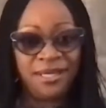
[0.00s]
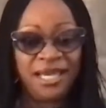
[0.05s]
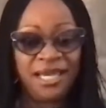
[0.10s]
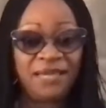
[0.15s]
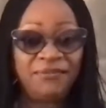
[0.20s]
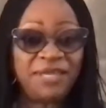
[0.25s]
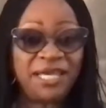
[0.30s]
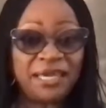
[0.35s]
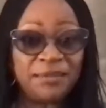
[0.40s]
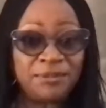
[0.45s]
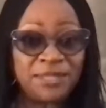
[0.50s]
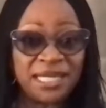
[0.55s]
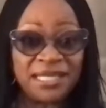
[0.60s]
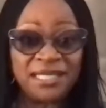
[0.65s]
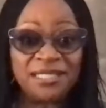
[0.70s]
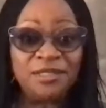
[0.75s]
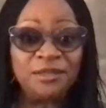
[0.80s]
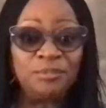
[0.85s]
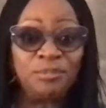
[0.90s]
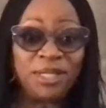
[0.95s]
If they keep
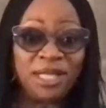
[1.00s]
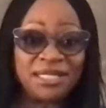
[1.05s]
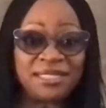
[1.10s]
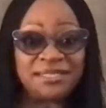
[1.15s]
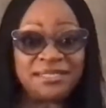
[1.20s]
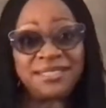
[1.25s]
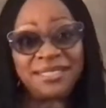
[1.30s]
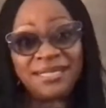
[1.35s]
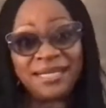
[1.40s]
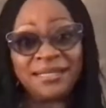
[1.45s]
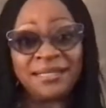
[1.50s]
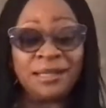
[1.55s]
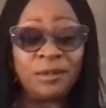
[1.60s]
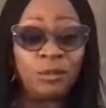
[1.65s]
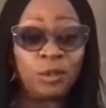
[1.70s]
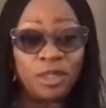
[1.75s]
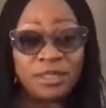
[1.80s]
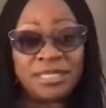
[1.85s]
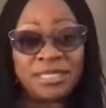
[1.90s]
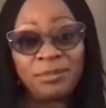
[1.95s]
telling you blood is thicker
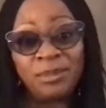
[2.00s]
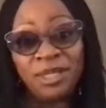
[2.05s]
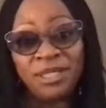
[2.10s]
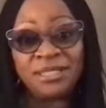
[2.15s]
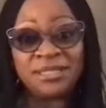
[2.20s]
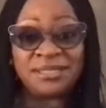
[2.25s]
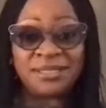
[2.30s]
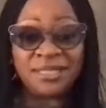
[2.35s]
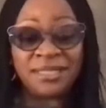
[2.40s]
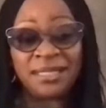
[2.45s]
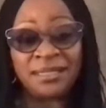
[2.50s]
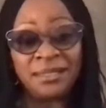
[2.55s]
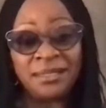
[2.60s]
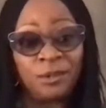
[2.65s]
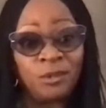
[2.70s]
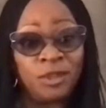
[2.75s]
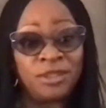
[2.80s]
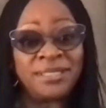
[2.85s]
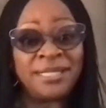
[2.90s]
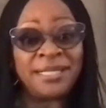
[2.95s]
than water,
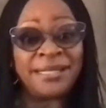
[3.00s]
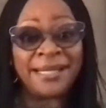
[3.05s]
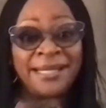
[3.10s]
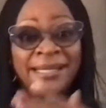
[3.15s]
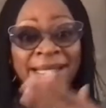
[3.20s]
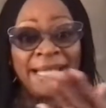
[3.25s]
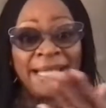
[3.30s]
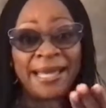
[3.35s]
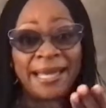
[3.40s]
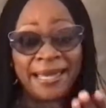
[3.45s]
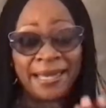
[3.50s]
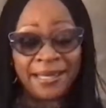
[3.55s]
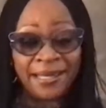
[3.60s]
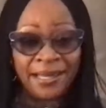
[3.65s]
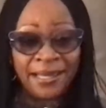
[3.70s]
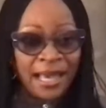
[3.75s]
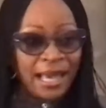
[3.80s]
and a lie.